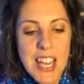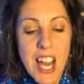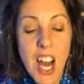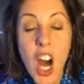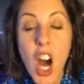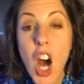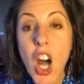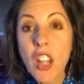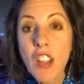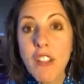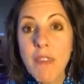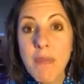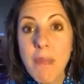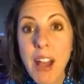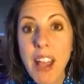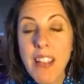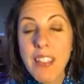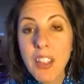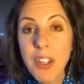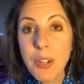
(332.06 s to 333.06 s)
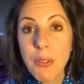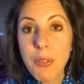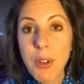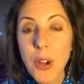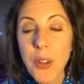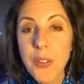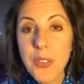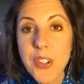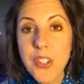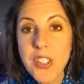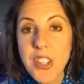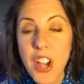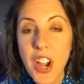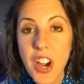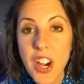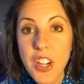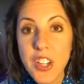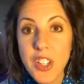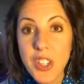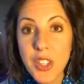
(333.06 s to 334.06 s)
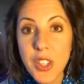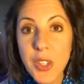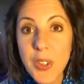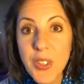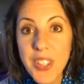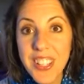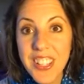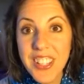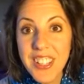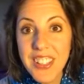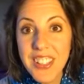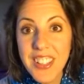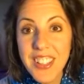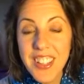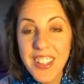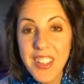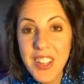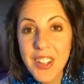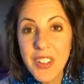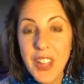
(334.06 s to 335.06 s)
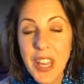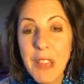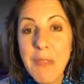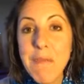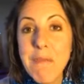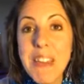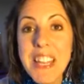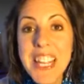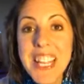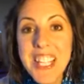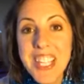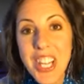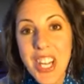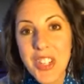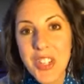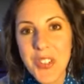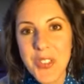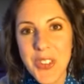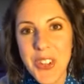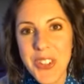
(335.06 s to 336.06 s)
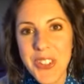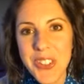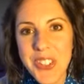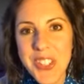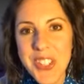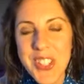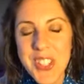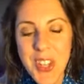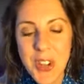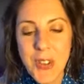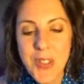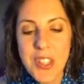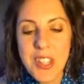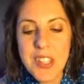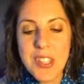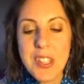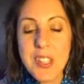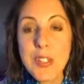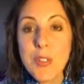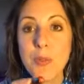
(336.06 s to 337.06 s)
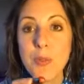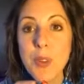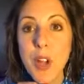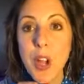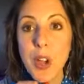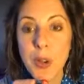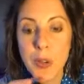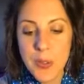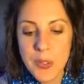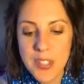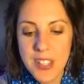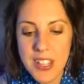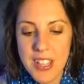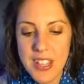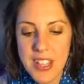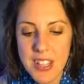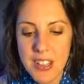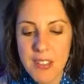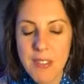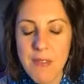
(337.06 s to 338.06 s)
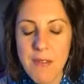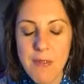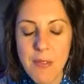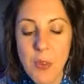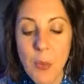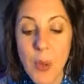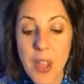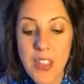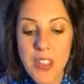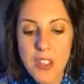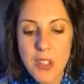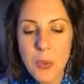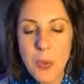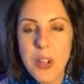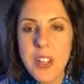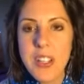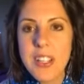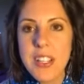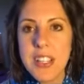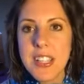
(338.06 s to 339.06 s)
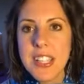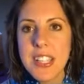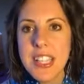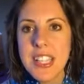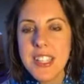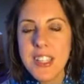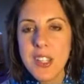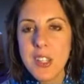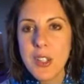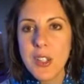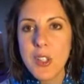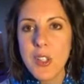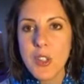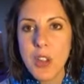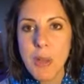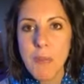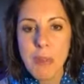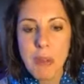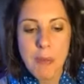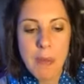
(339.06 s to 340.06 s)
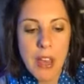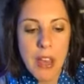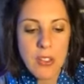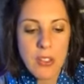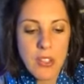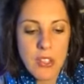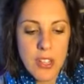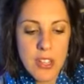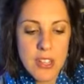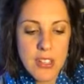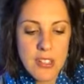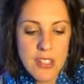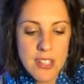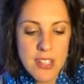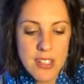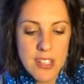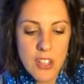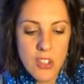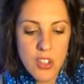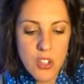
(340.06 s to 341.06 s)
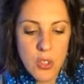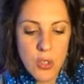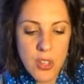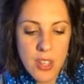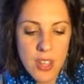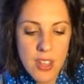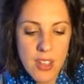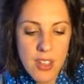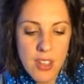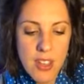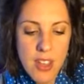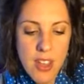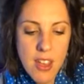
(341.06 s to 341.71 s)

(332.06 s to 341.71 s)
all of my little rollers are diluted. They're like mini touch rollers. So this is Rose. The way this works is this little stripey pouch is essentially